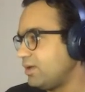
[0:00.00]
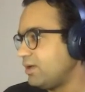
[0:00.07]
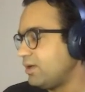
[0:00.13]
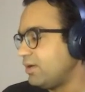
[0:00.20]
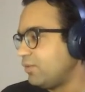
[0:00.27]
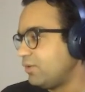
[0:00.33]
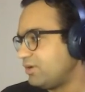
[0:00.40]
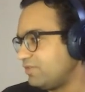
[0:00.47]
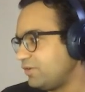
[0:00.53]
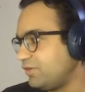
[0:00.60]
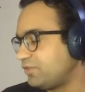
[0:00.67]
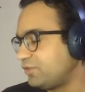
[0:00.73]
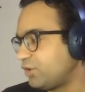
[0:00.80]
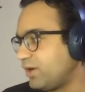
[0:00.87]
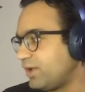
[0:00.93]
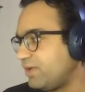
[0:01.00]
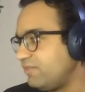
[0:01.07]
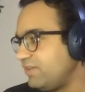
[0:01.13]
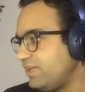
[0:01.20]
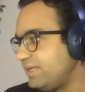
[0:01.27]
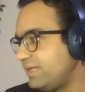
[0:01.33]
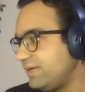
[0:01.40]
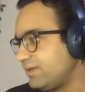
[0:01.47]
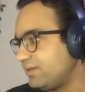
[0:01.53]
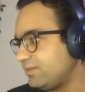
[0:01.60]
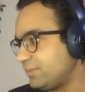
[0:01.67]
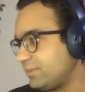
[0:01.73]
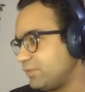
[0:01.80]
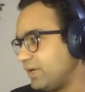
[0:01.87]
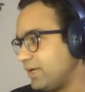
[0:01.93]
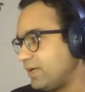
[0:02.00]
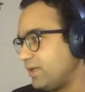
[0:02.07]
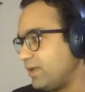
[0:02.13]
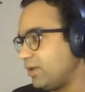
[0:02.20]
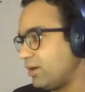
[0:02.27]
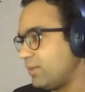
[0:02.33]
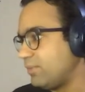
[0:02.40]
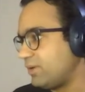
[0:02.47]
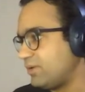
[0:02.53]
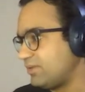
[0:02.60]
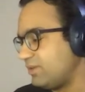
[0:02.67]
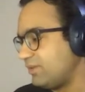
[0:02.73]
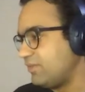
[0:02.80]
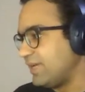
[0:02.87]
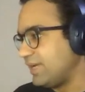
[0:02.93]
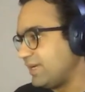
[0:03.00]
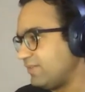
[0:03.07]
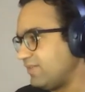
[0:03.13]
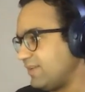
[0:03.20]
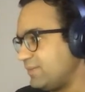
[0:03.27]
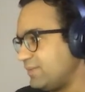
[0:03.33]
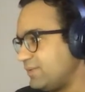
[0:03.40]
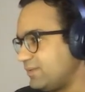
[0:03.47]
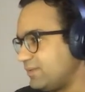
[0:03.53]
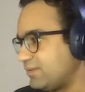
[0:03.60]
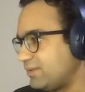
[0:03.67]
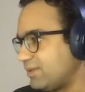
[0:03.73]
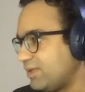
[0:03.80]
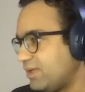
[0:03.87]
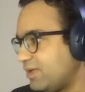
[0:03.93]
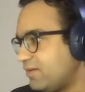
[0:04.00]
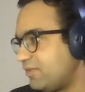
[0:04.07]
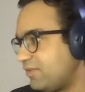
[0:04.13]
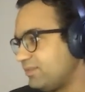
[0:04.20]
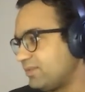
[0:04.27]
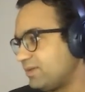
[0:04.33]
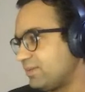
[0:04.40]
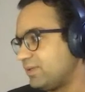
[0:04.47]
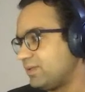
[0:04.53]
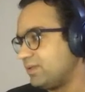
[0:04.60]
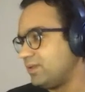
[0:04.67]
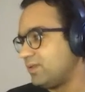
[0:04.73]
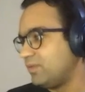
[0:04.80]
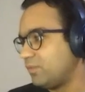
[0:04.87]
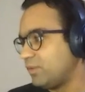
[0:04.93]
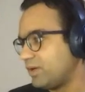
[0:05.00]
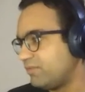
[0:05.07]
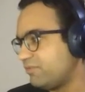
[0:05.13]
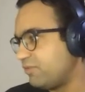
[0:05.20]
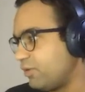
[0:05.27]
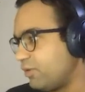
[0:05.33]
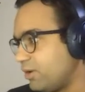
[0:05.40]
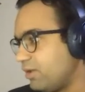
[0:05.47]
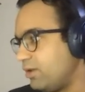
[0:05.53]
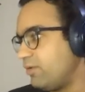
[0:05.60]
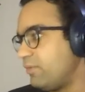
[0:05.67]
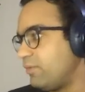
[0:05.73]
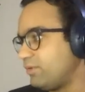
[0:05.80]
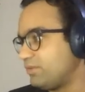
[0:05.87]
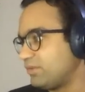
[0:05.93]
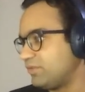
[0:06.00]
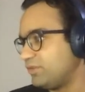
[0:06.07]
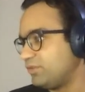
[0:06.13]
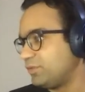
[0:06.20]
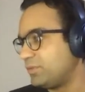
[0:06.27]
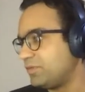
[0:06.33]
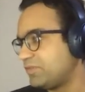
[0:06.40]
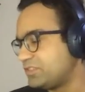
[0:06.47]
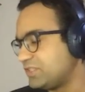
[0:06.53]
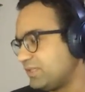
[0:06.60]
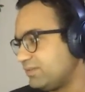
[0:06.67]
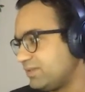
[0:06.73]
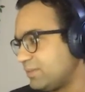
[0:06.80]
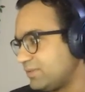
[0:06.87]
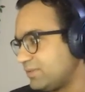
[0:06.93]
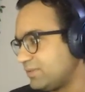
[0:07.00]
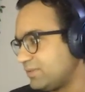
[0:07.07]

What if your strong and weak data separate along positive and negative labels? For example, what if all or most of your supervision examples